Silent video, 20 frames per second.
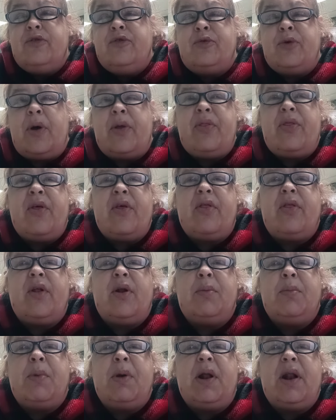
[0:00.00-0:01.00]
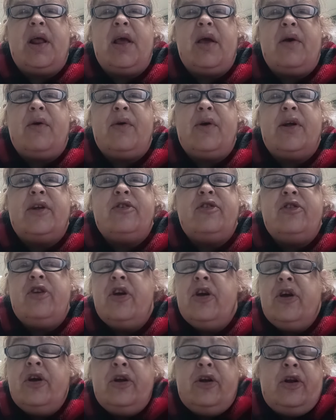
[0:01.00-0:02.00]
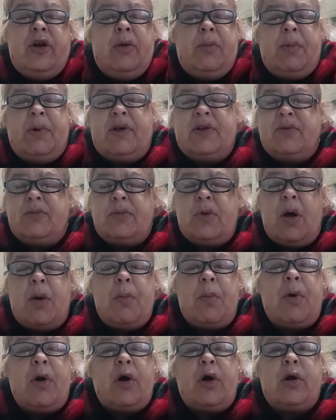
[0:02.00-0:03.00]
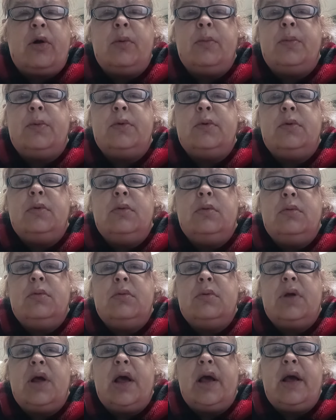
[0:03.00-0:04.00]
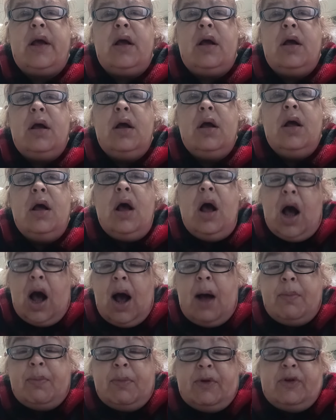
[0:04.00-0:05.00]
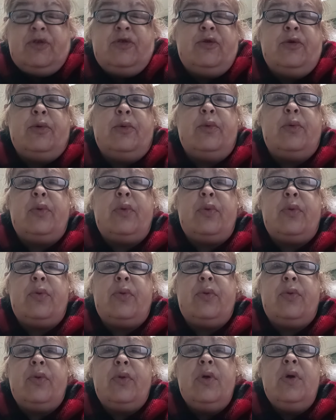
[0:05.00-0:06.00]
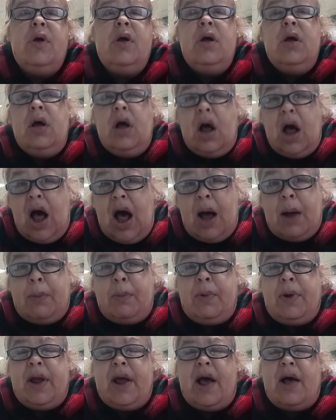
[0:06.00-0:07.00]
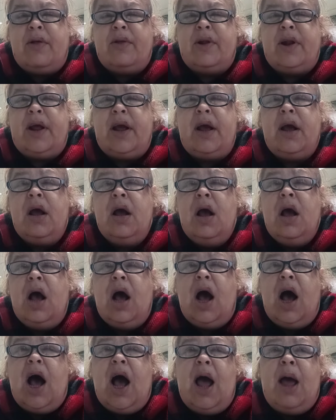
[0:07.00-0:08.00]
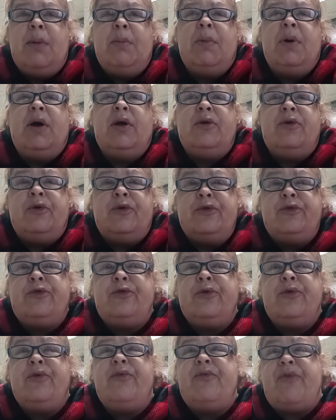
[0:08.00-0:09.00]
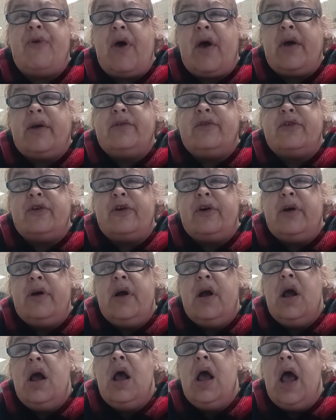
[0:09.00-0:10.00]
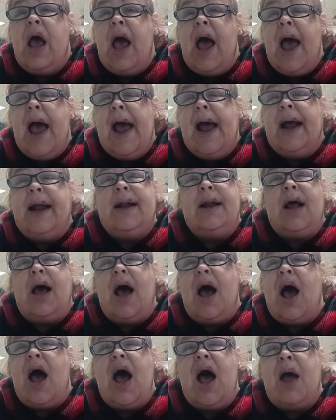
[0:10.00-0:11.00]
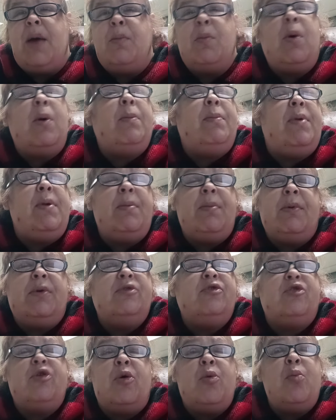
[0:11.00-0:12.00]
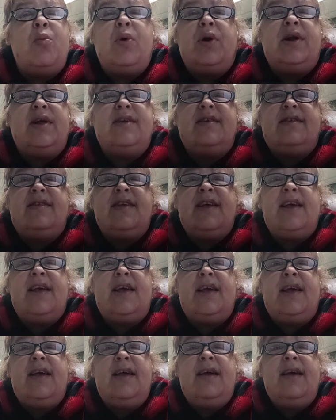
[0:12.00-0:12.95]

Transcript: do I think that I'm going to get rich? No, because I'm not marketable. Okay. I'm the truth. I'm reality. I'm a neutral factor. And I'm what people don't want to see.